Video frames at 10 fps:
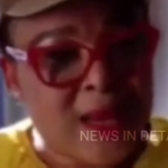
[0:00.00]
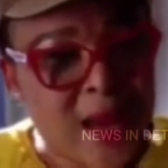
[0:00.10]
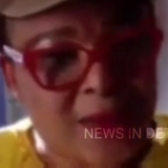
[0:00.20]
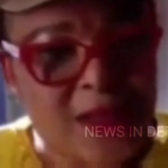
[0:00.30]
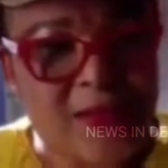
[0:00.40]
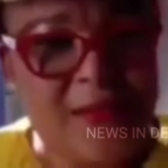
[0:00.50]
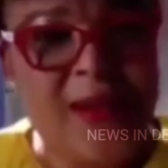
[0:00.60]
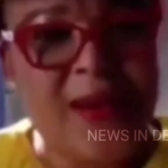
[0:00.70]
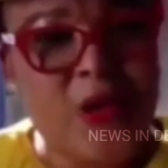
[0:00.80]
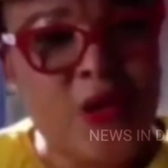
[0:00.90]
kept him
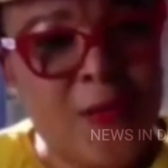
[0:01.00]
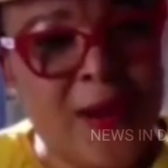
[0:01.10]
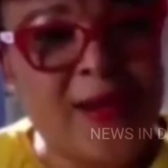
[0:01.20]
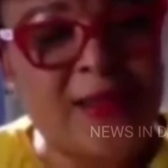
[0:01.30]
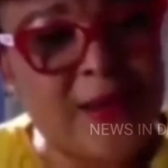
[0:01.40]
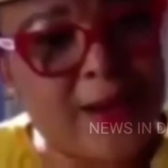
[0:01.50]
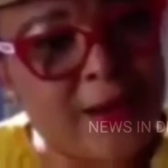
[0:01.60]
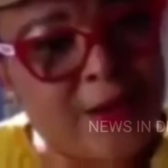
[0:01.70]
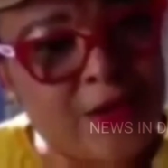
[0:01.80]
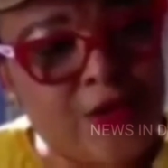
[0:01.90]
in a dehumanizing
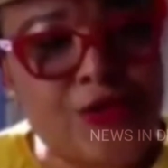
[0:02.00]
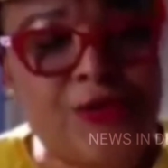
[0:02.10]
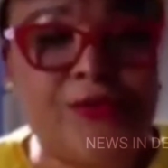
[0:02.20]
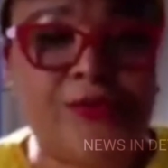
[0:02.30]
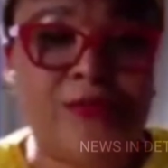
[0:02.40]
condition,